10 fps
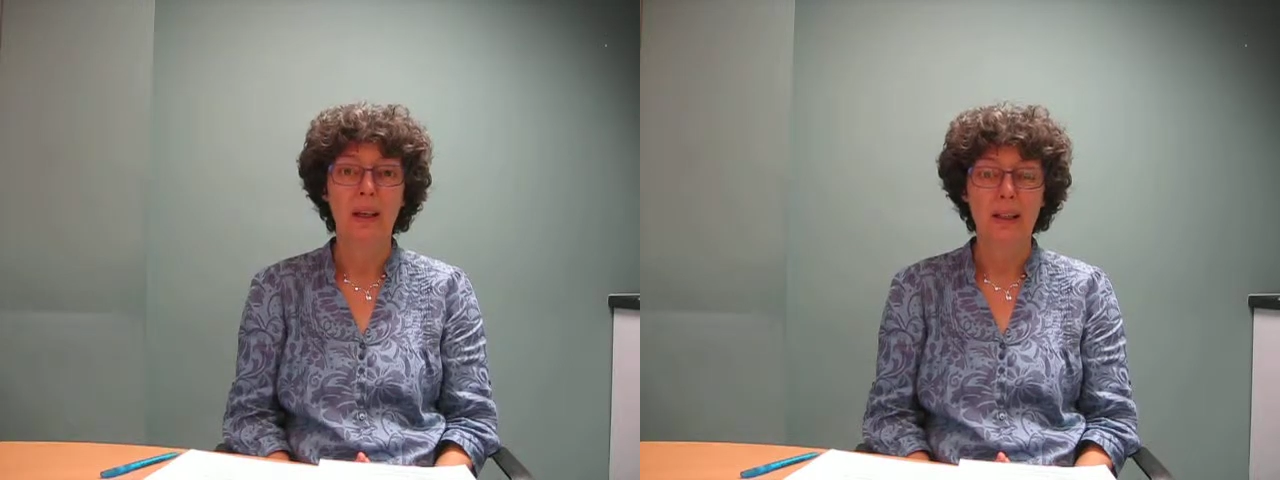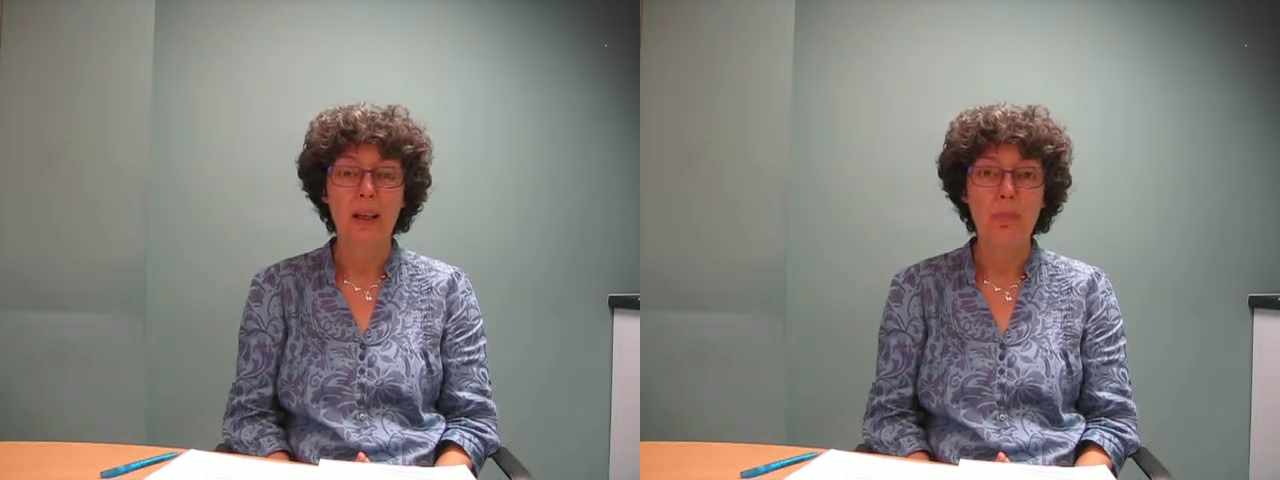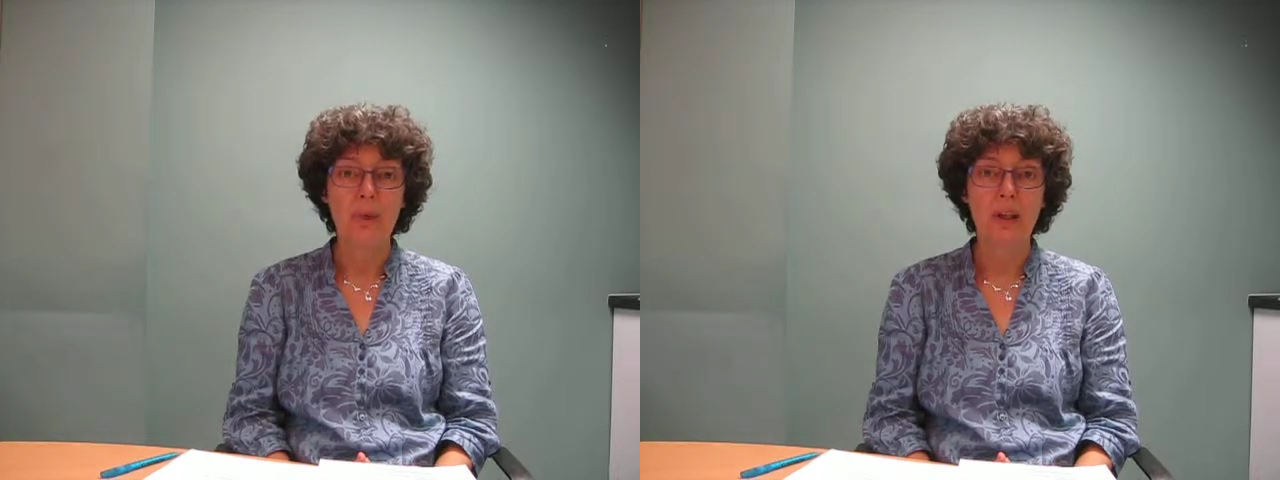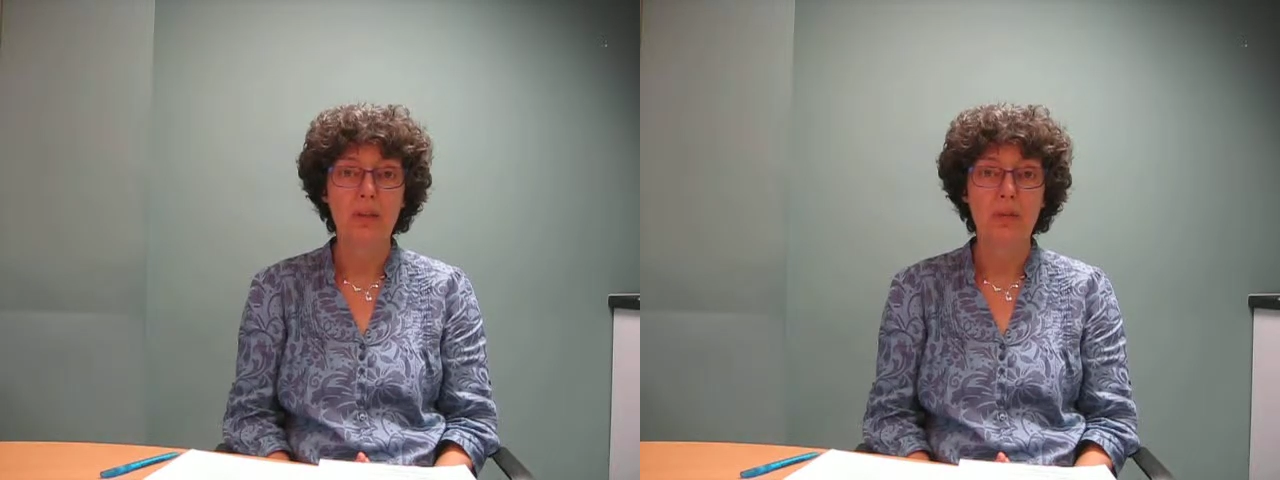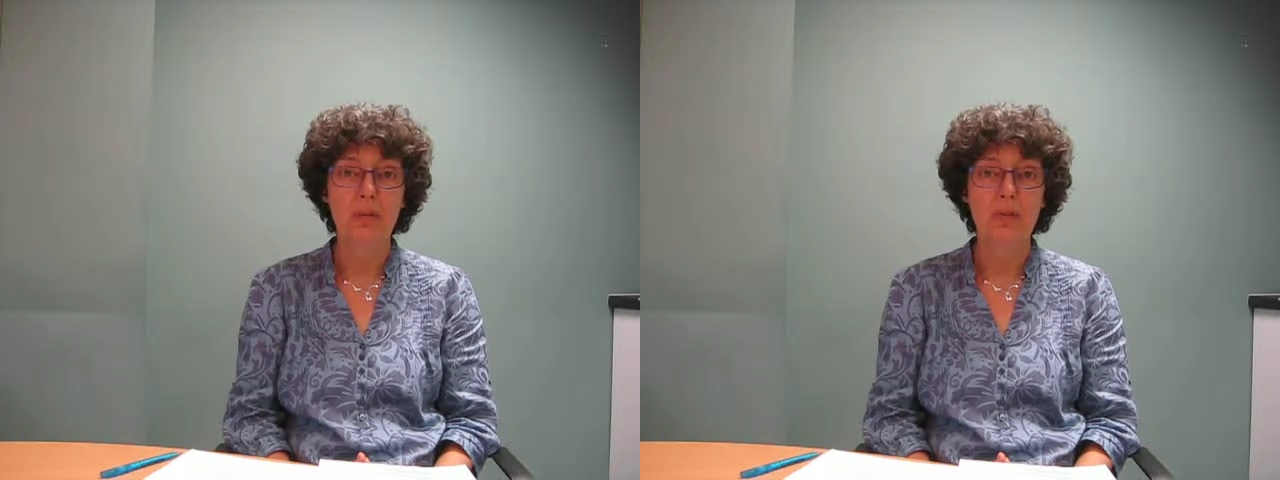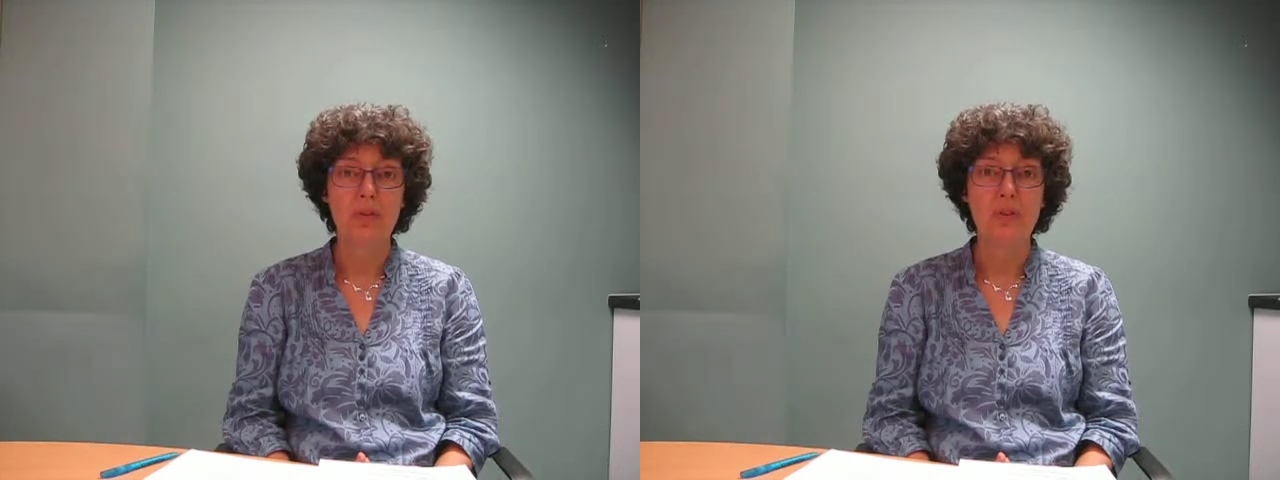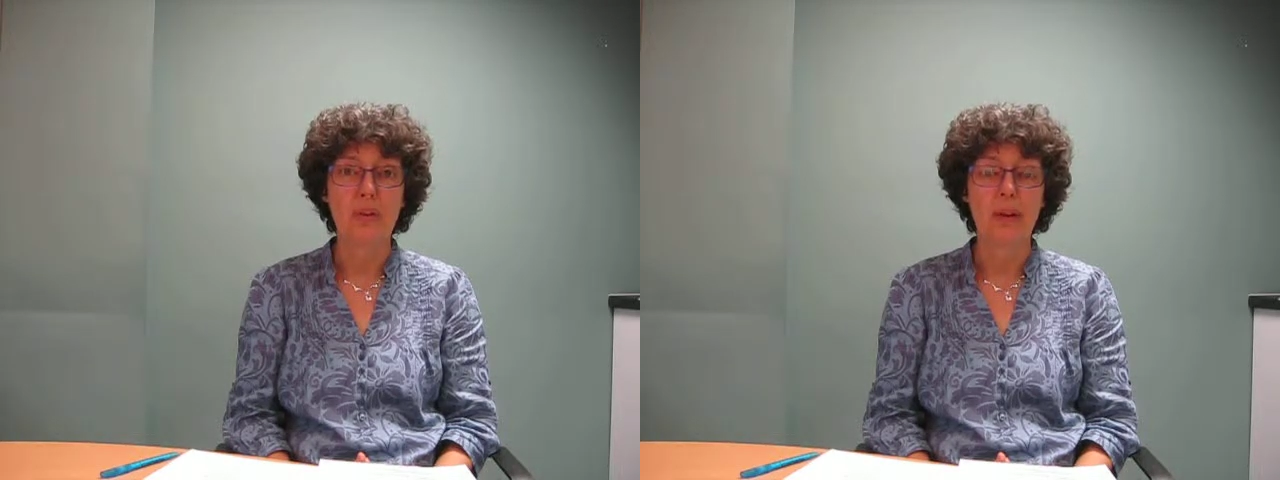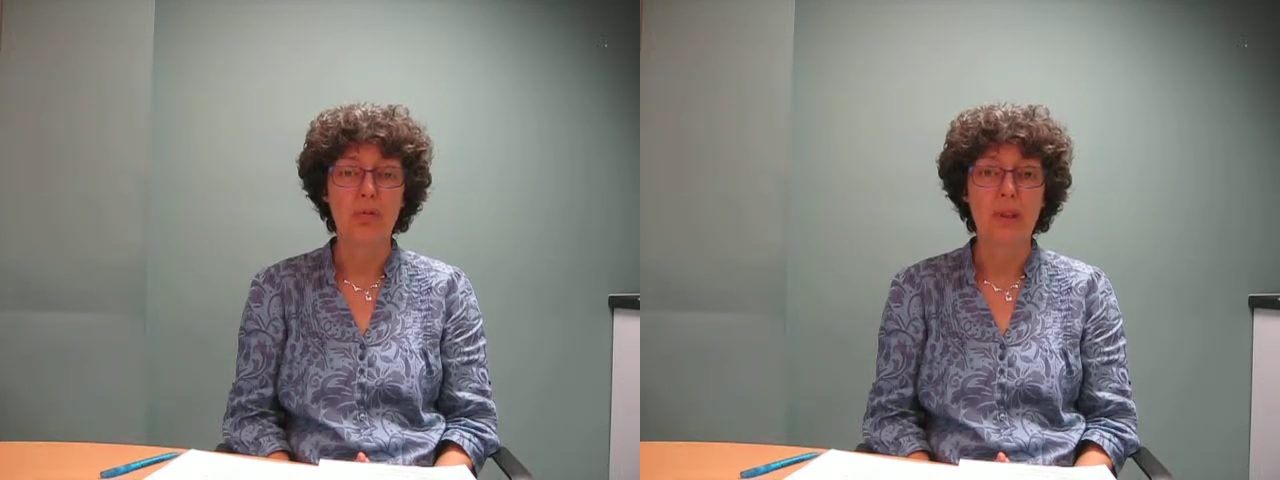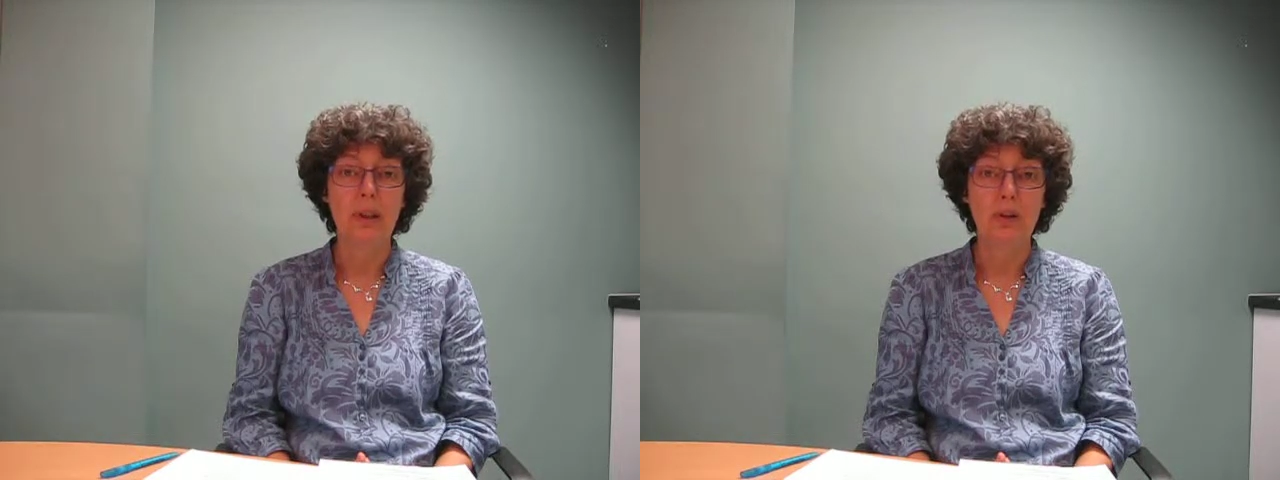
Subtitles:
can make a difference in that really